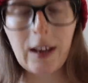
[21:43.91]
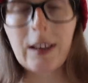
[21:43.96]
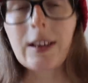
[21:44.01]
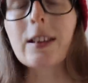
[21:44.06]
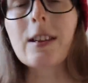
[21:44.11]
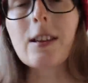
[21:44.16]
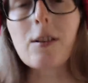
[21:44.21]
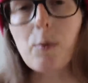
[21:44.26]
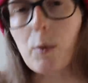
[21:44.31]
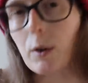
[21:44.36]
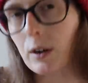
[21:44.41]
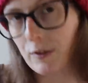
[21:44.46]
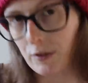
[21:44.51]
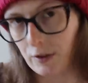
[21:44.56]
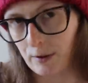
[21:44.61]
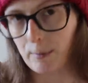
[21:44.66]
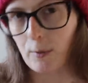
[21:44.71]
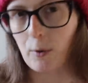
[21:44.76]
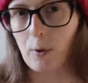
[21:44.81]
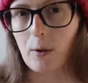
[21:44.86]
This is one of
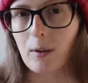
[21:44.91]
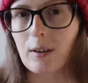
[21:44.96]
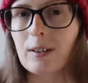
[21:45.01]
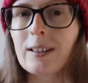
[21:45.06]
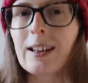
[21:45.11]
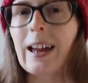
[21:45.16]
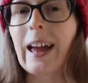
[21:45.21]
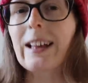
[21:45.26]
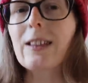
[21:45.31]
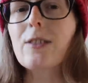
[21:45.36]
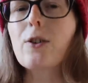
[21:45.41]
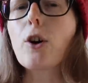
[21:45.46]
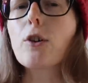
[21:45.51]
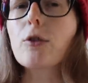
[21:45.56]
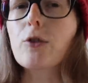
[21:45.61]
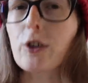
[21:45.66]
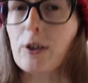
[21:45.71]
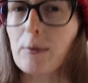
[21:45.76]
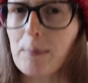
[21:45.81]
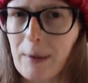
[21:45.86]
the more
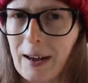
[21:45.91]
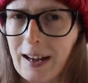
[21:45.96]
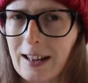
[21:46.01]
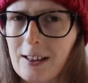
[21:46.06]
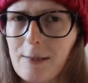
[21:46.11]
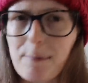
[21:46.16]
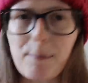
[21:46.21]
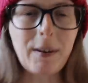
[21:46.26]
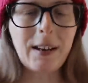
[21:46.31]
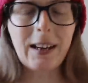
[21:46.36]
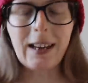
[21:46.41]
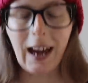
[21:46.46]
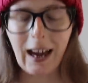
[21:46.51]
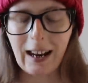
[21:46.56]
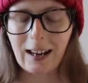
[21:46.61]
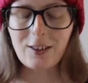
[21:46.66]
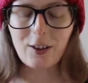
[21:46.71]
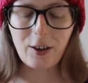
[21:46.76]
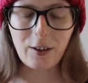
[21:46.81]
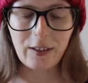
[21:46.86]
indulgent bits, but again,
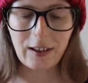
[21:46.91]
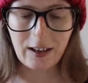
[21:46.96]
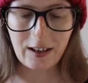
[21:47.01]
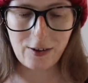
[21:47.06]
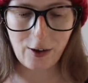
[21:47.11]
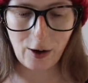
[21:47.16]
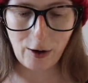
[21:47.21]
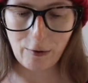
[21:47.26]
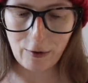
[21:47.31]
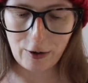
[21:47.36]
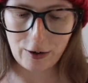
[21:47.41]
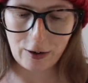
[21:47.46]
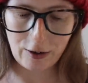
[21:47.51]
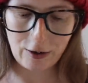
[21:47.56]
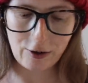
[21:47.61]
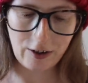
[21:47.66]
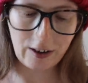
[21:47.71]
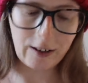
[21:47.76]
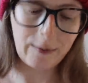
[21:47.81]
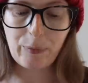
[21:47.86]
I don't think it's
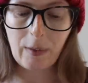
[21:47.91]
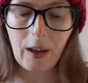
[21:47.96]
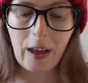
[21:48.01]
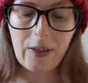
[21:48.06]
overindulgent.